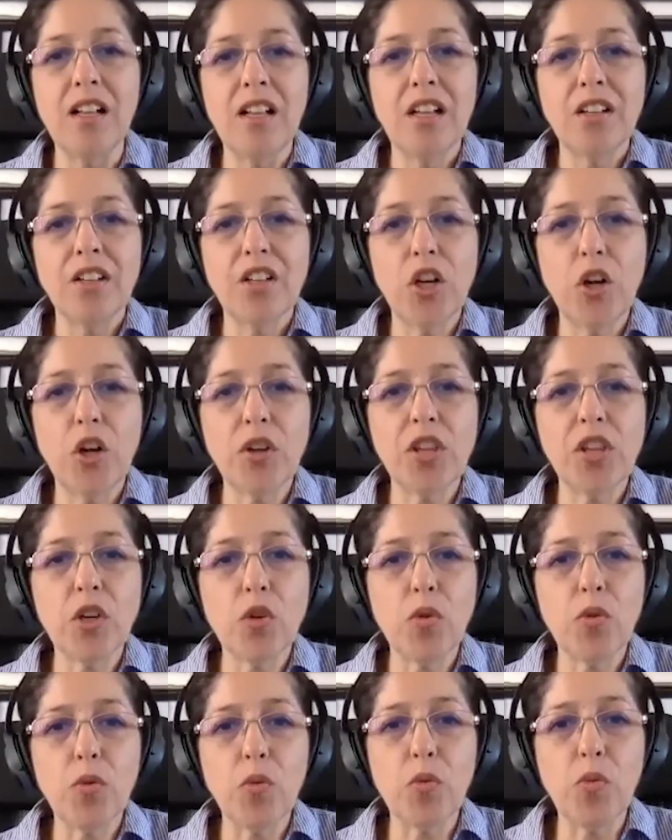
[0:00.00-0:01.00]
I
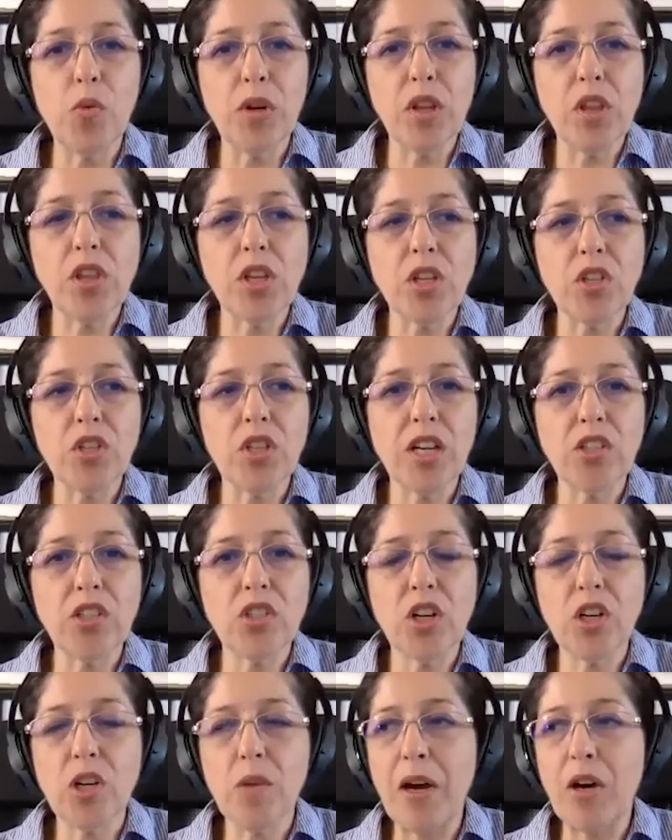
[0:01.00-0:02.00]
think one of the things that I
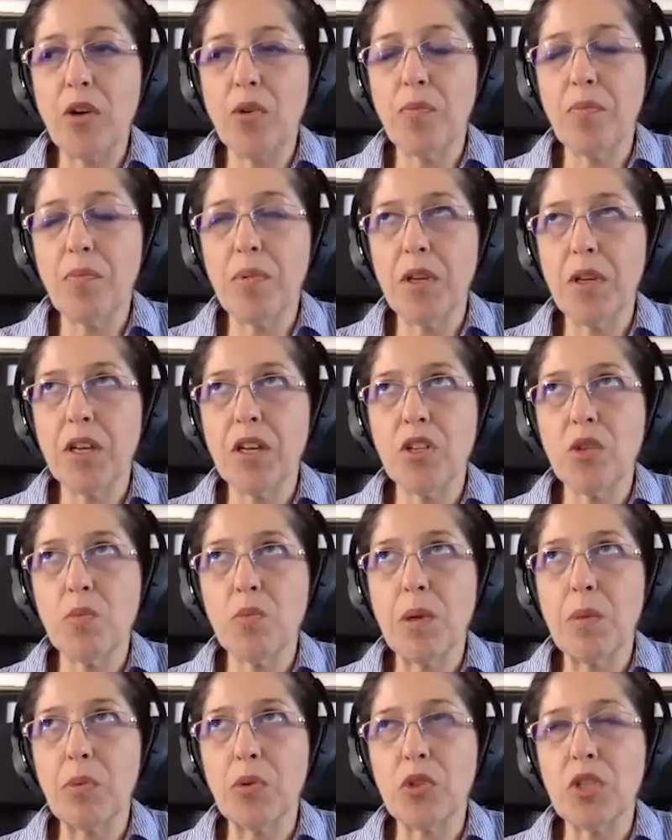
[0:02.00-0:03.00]
talk about, because
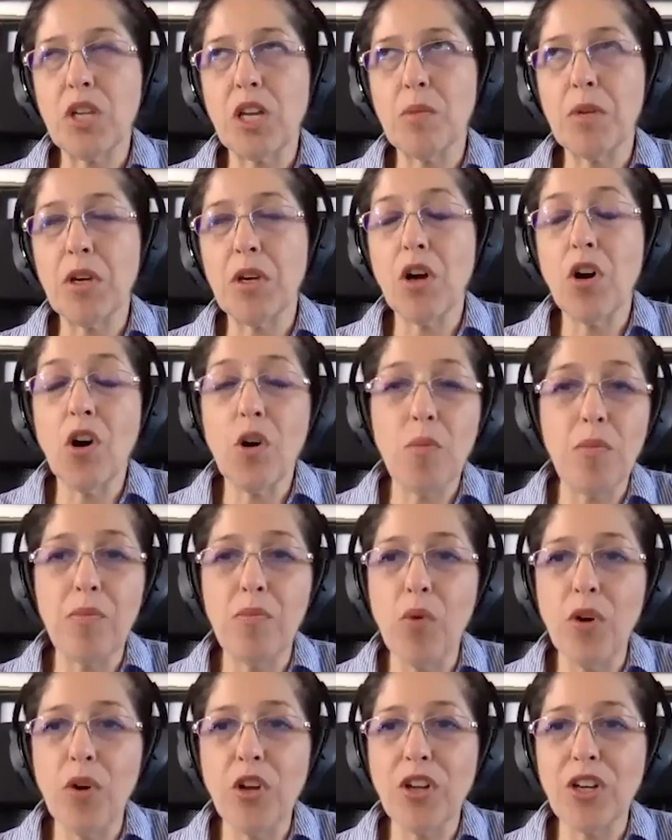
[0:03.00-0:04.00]
people say to me, oh,
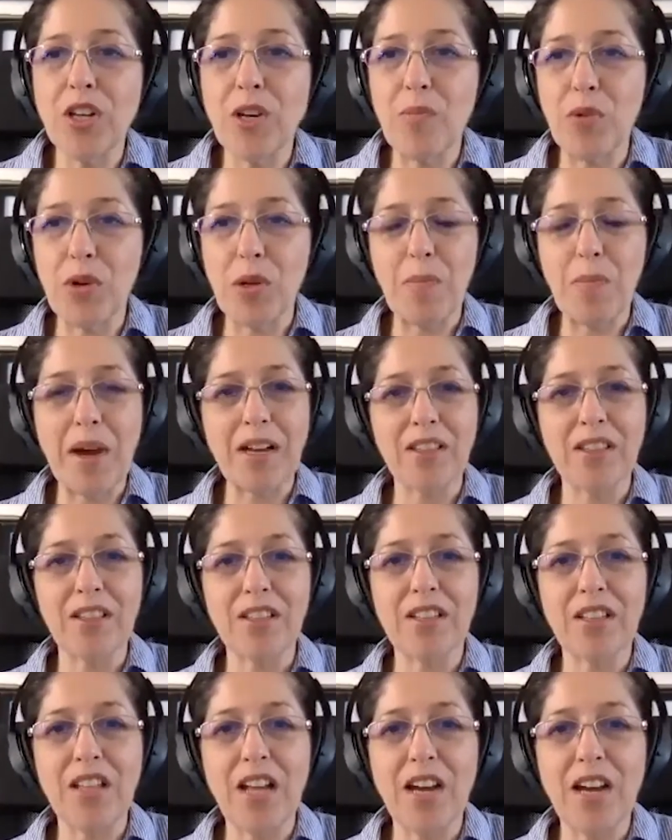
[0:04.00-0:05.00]
when are you going to bring back
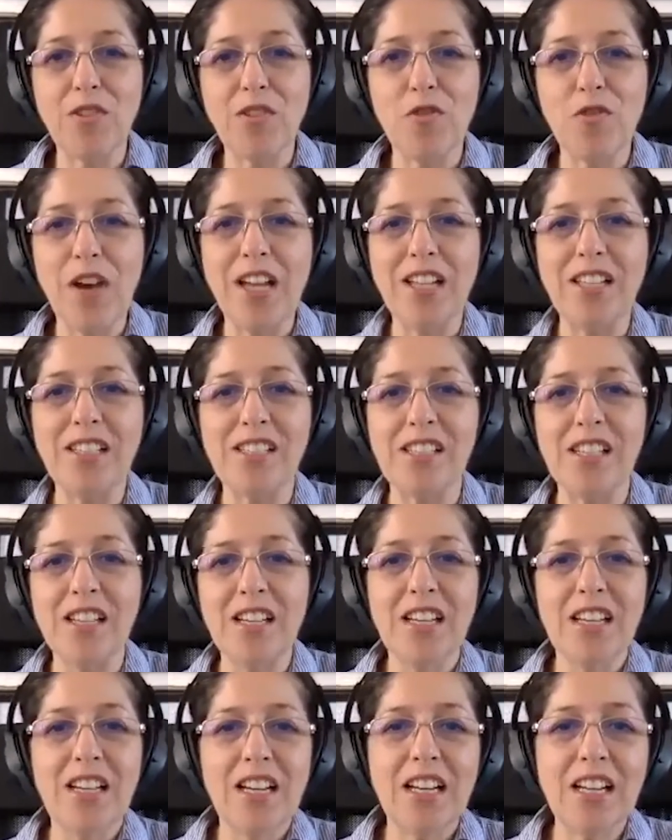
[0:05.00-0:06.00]
the live events?
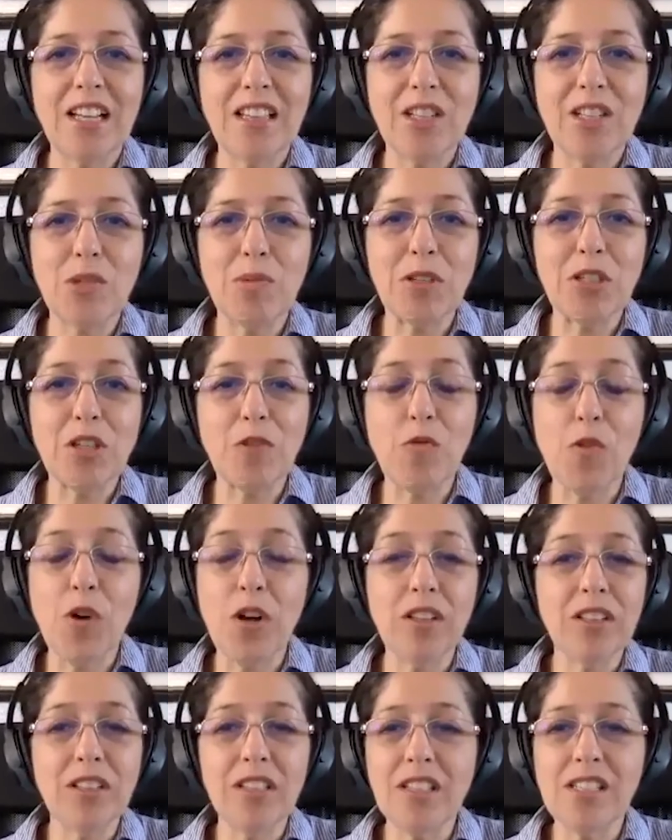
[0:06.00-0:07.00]
And I think to myself,
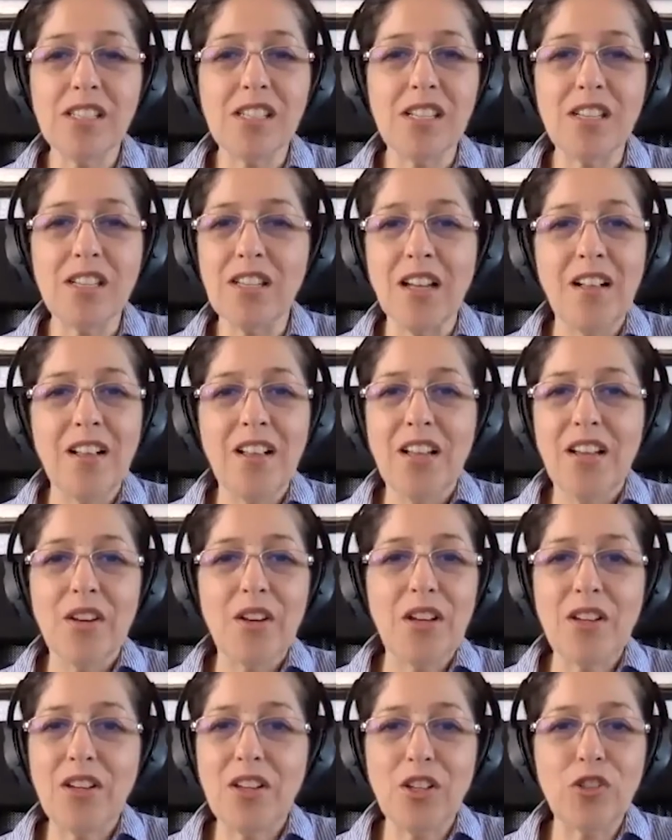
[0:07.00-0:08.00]
well, listen,
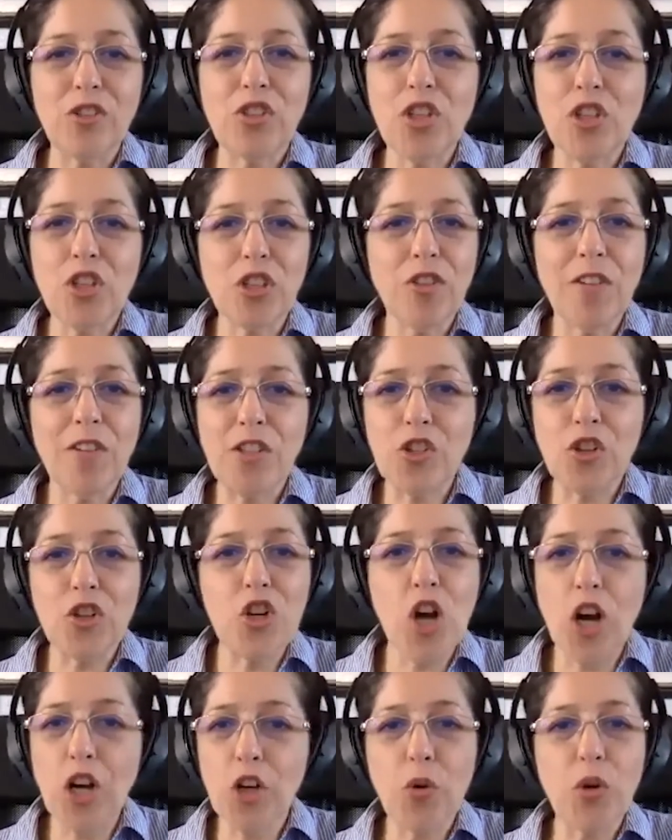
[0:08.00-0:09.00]
digital events are
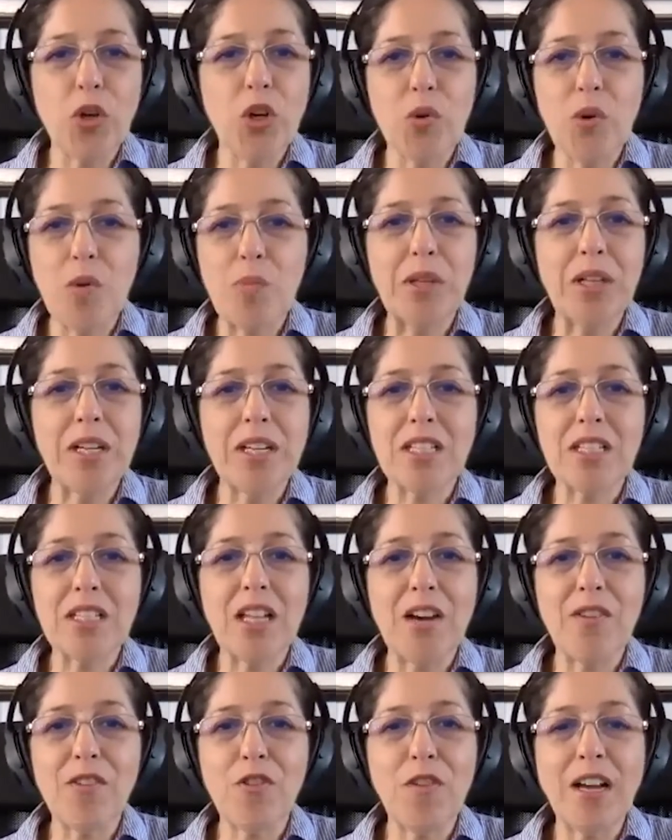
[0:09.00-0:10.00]
not going to replace
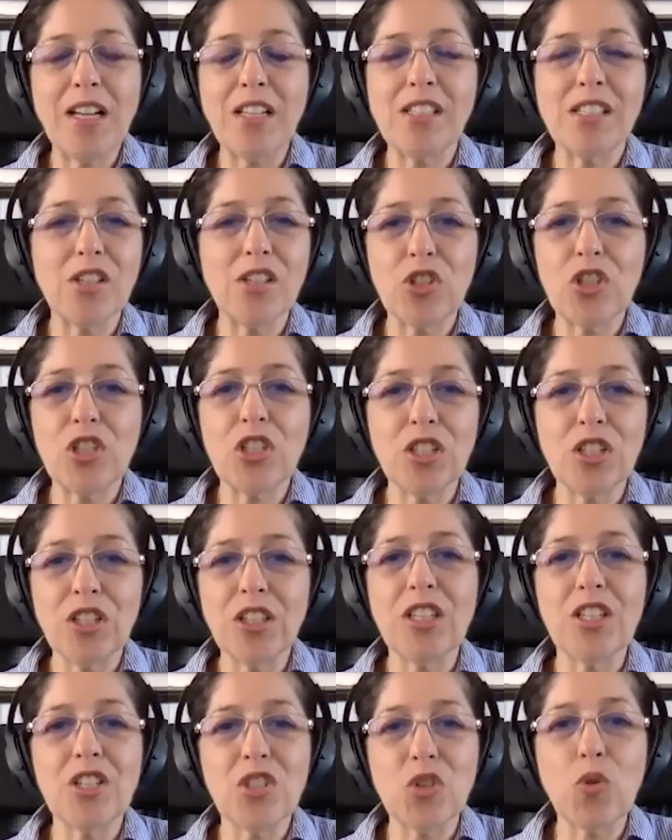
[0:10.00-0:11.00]
live events. There still
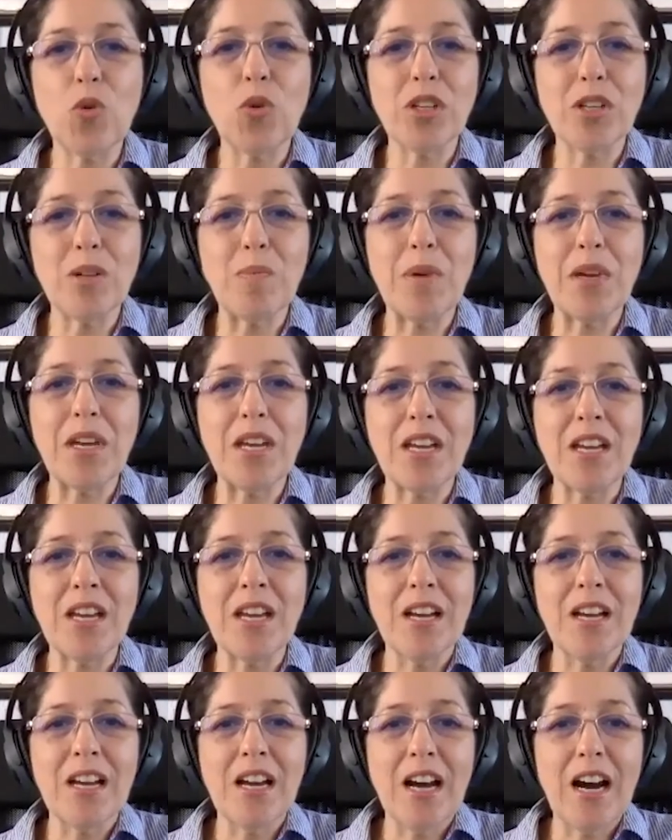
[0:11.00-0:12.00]
is going to
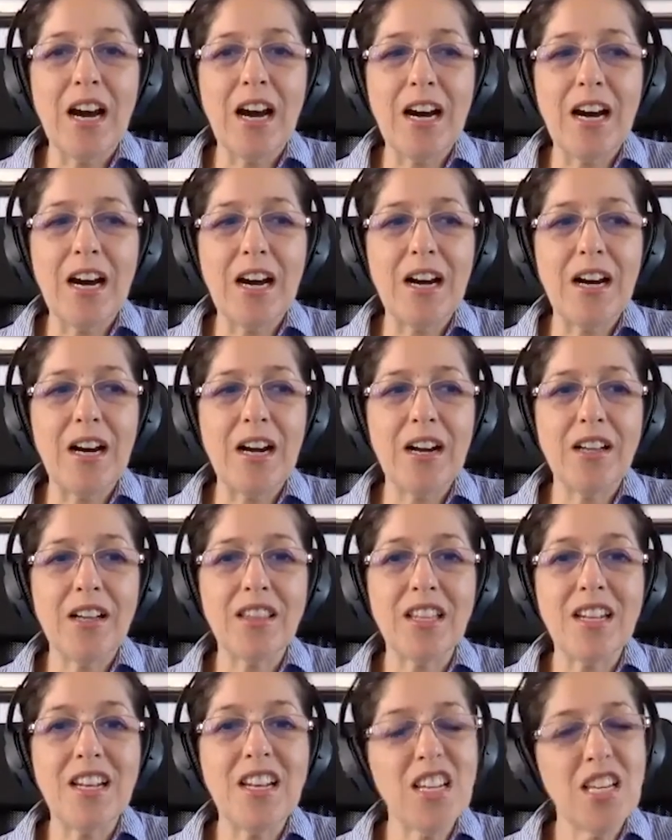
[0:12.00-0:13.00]
be
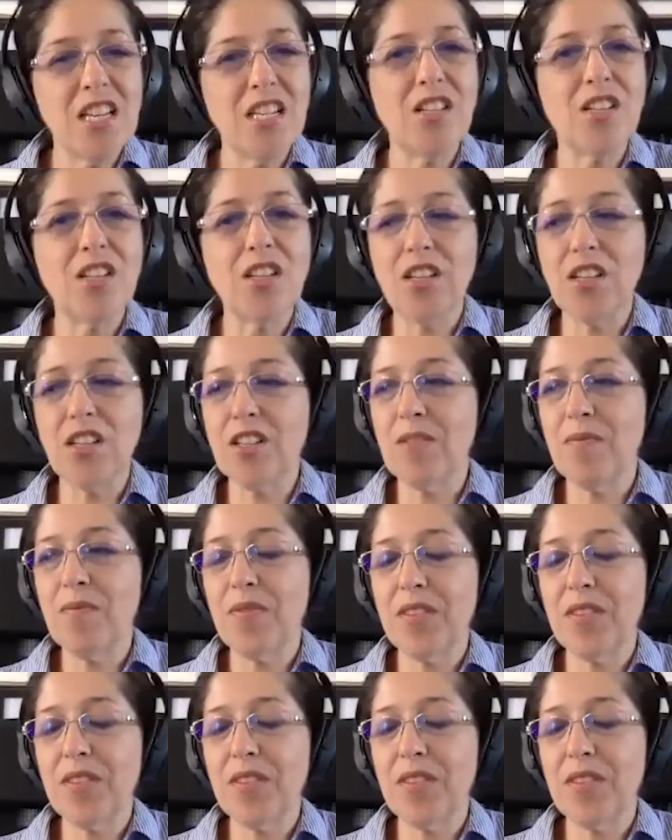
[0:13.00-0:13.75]
the need to,